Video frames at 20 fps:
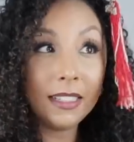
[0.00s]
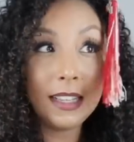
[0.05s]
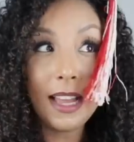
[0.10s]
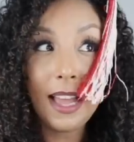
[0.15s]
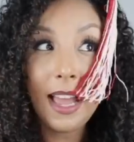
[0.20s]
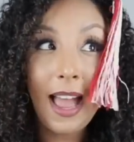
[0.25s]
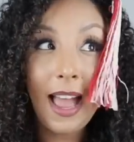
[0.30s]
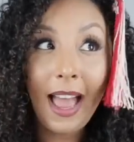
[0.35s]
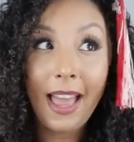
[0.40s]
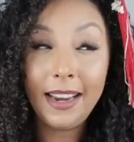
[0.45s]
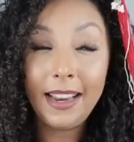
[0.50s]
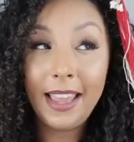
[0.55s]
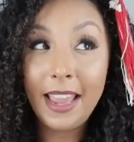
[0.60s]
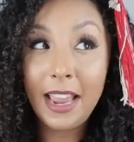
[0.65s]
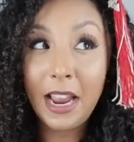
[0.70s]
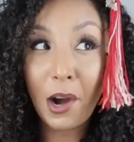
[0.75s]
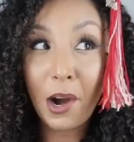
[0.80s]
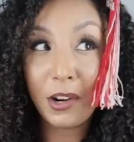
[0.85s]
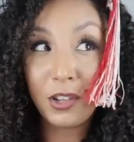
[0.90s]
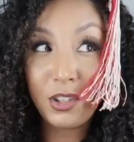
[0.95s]
hat
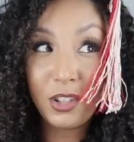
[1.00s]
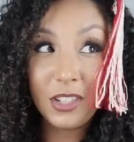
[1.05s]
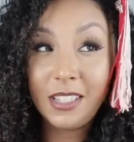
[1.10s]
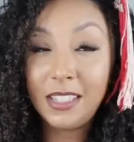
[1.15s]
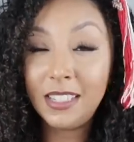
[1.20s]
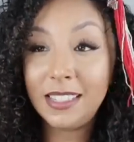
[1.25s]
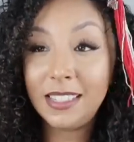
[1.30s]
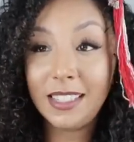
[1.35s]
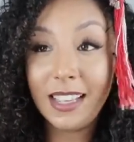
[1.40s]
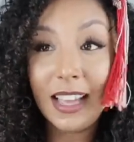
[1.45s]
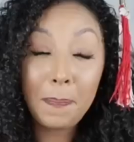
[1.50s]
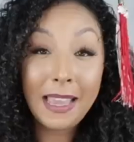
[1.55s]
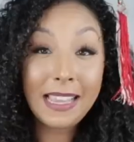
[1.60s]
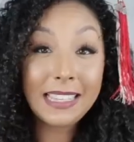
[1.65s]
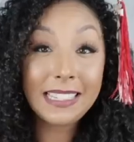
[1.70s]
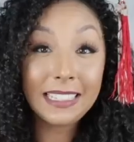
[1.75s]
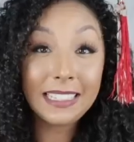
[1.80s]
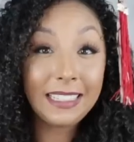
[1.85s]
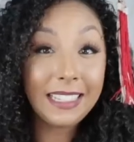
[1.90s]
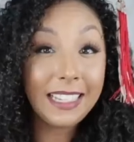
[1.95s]
hair. It's just
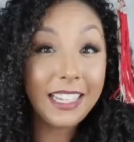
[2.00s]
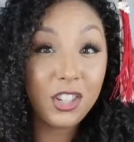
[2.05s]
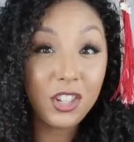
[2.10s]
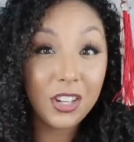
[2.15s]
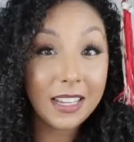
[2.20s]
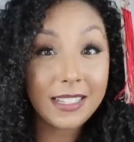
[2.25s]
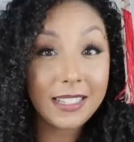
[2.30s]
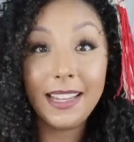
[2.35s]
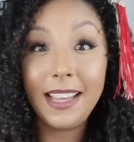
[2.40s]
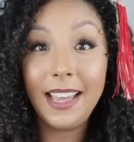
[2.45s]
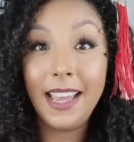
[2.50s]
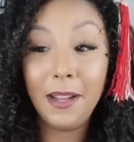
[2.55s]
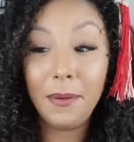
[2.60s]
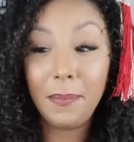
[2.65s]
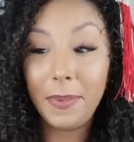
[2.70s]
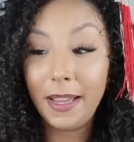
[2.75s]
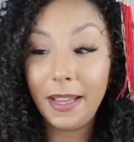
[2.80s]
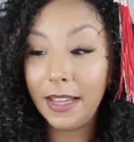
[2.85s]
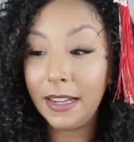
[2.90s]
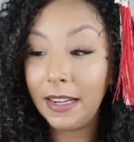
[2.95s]
basically just a
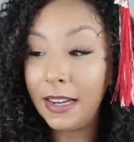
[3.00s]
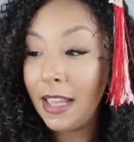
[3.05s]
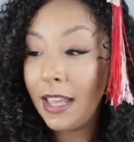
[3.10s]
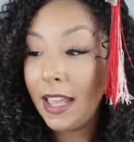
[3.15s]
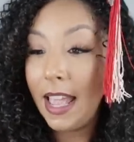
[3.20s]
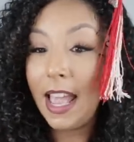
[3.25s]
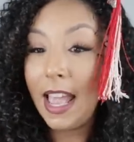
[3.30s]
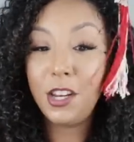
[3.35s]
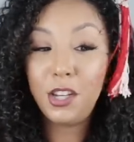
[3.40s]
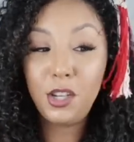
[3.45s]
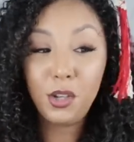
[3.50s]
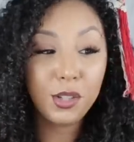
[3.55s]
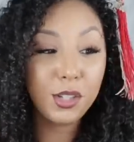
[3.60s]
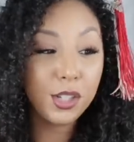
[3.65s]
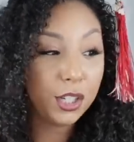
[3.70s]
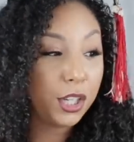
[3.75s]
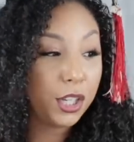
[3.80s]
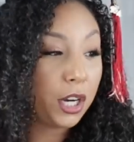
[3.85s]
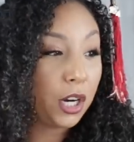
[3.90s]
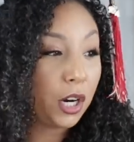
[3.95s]
headband. And to
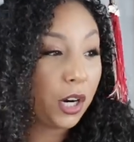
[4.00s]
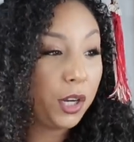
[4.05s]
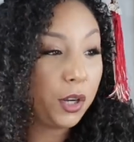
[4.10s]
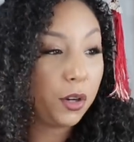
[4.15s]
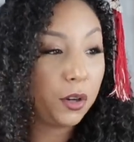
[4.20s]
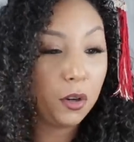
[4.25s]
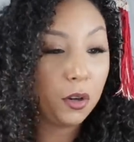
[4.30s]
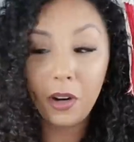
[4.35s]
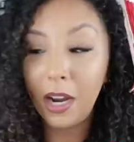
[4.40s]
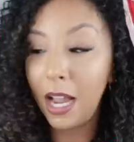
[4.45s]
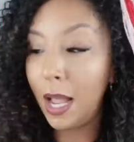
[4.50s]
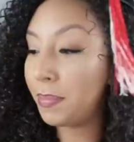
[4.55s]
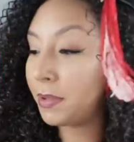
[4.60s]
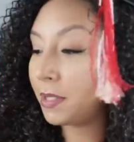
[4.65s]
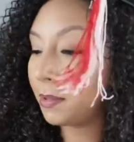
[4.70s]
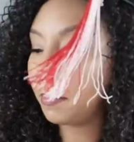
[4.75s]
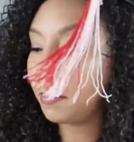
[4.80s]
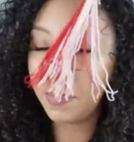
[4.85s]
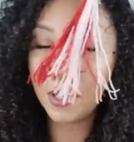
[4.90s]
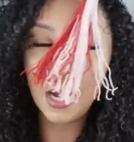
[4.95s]
secure, you can grab
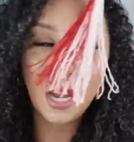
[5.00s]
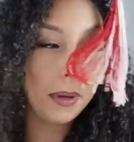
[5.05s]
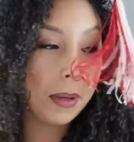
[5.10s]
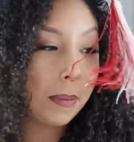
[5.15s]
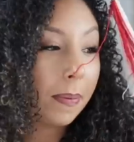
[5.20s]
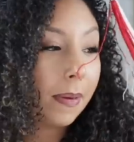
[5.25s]
some bobby